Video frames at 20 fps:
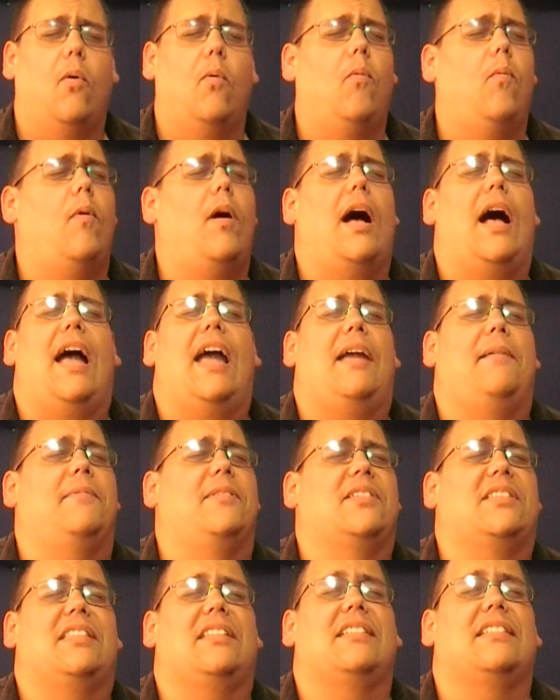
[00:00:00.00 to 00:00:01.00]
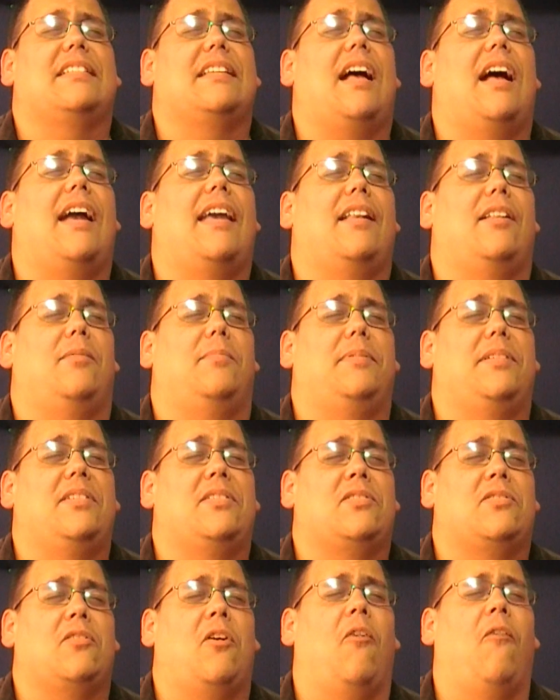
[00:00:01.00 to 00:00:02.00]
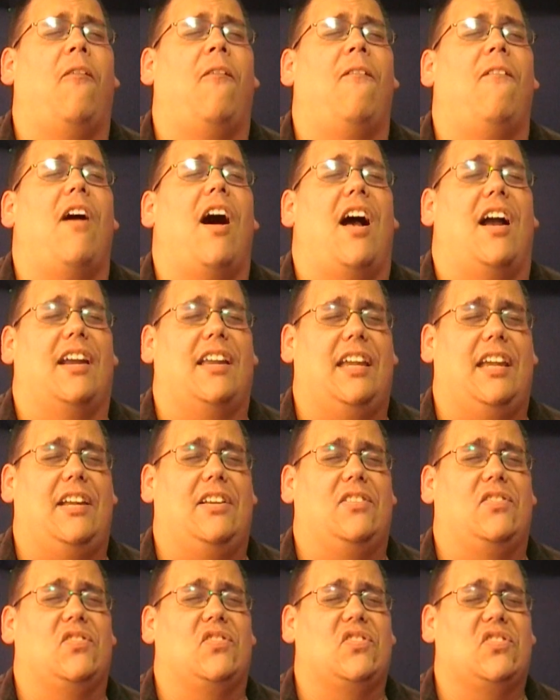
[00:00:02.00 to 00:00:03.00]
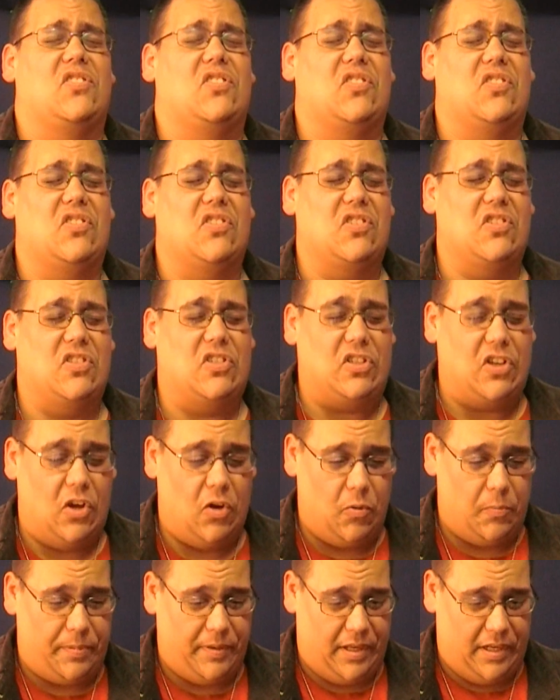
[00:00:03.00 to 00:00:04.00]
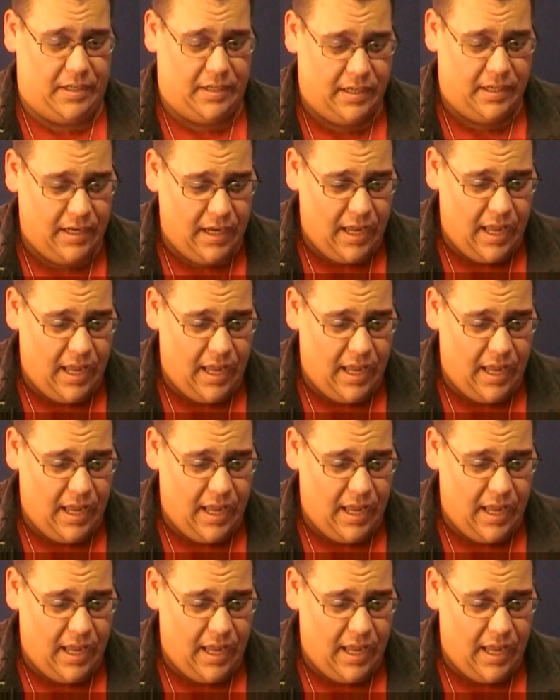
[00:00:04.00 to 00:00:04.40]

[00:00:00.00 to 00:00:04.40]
Why must the title be so fucking stupid?